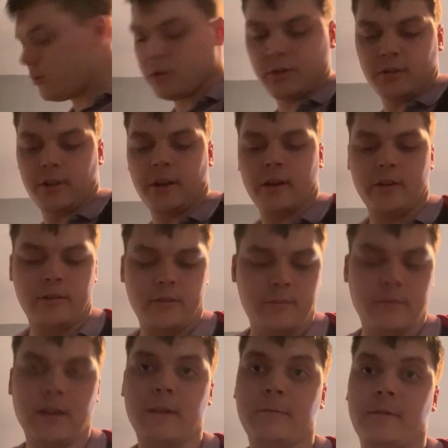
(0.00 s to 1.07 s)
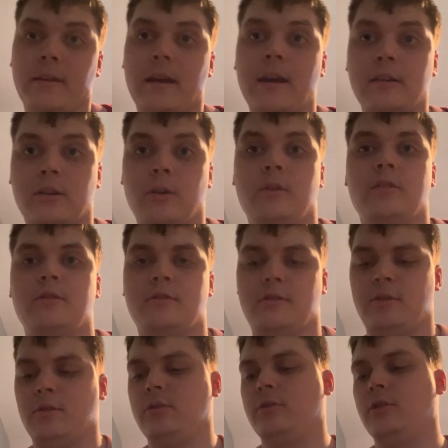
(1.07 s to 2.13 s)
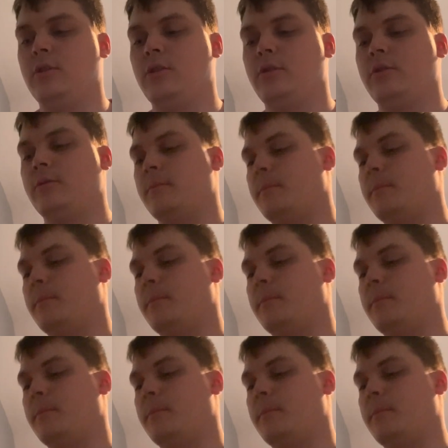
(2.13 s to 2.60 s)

wonder if they are going to do